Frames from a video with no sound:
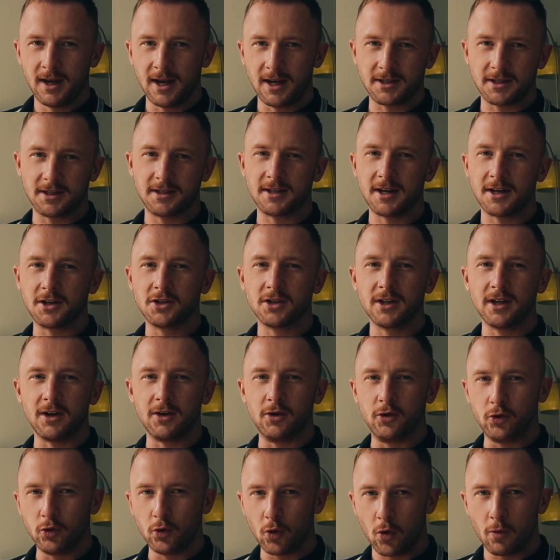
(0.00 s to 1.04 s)
It's essentially
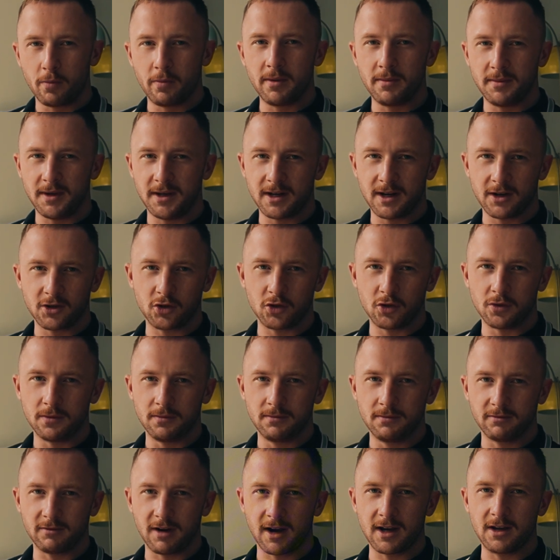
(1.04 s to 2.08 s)
a dopamine issue,
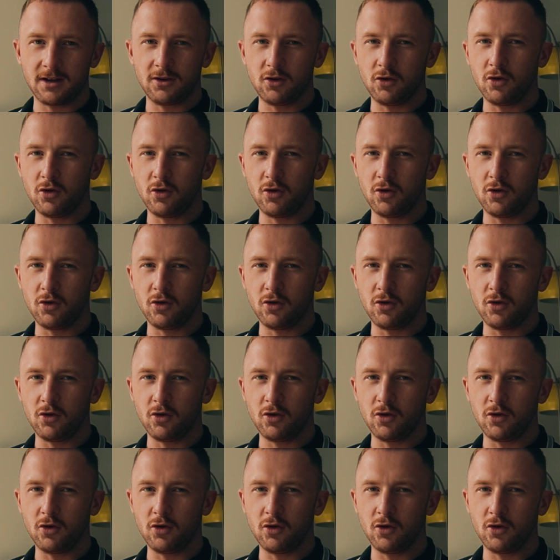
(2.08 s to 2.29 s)
right?